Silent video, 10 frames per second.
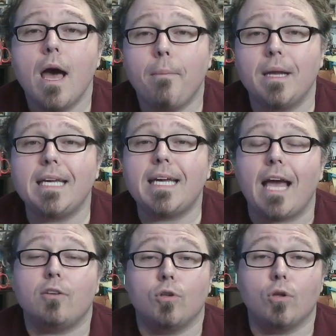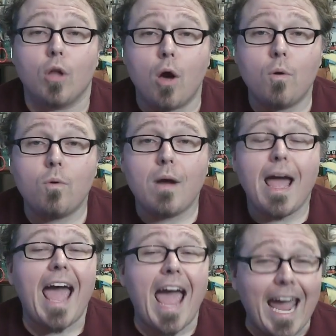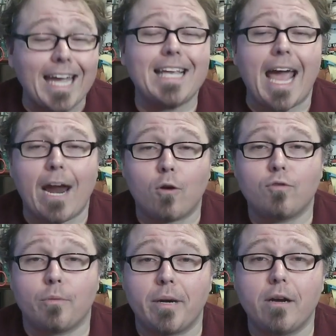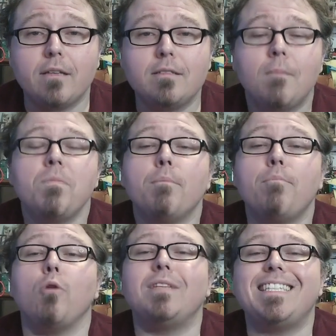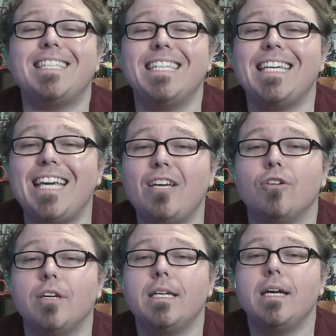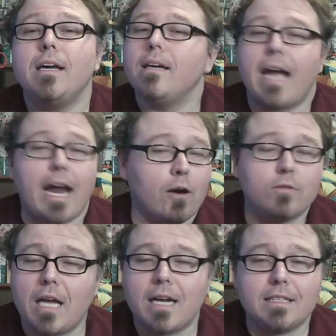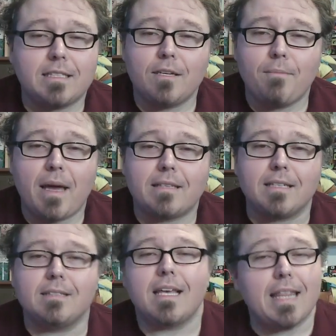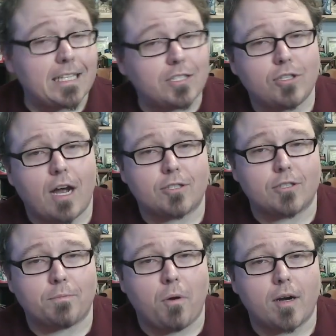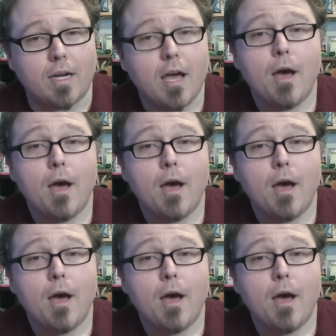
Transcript: But in any case, Lowe and Harold Ramirez, both sneaky good. Harold's not going to steal your bases. That's Josh's part.